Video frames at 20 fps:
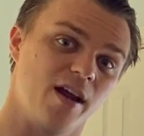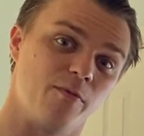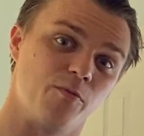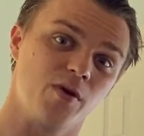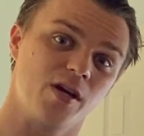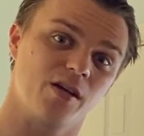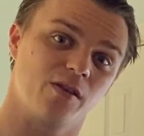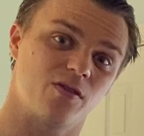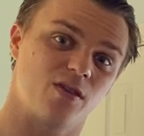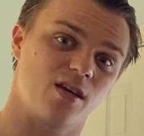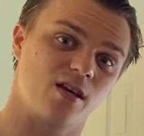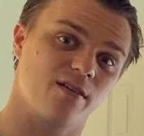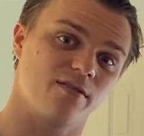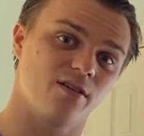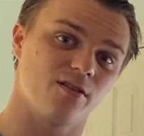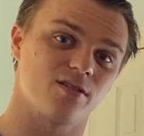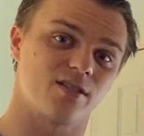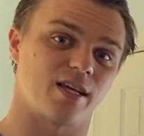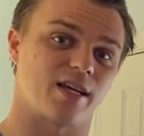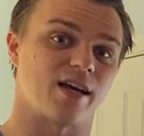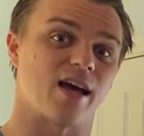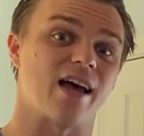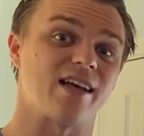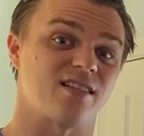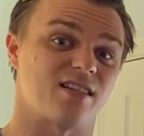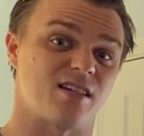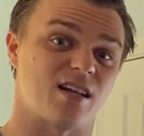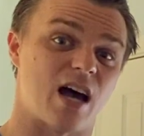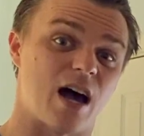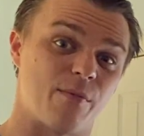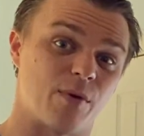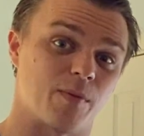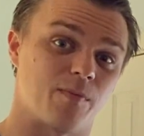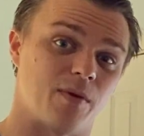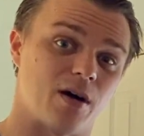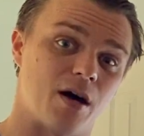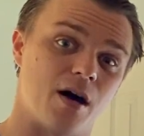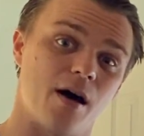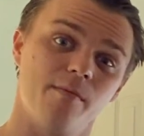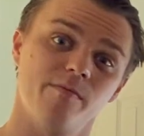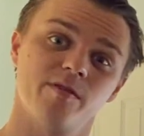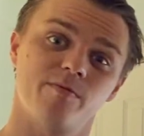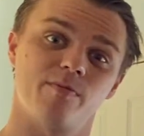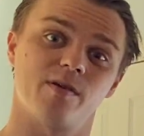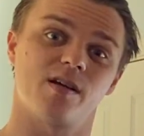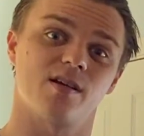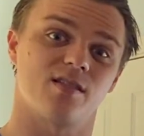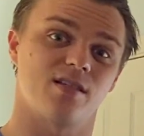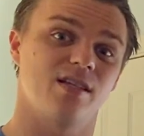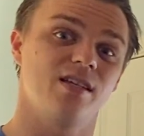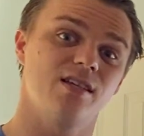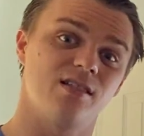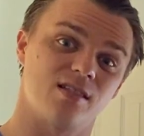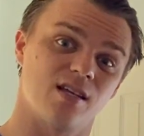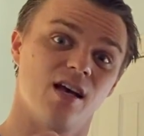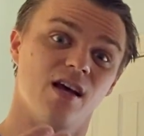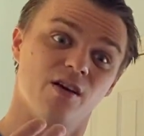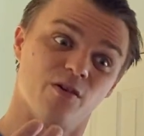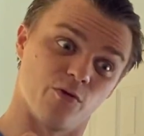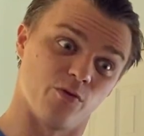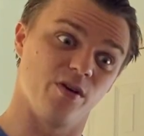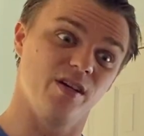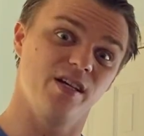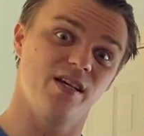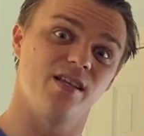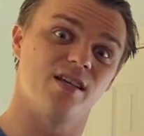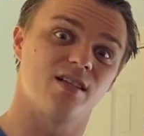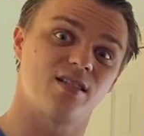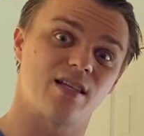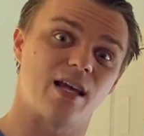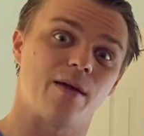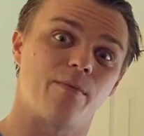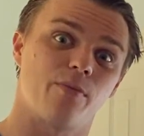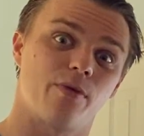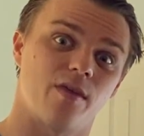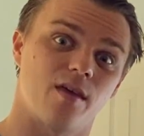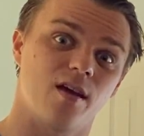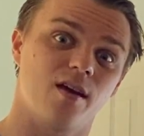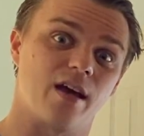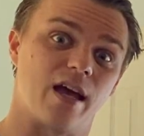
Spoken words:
And we can think of those like as atomic bombs because it is really the same thing.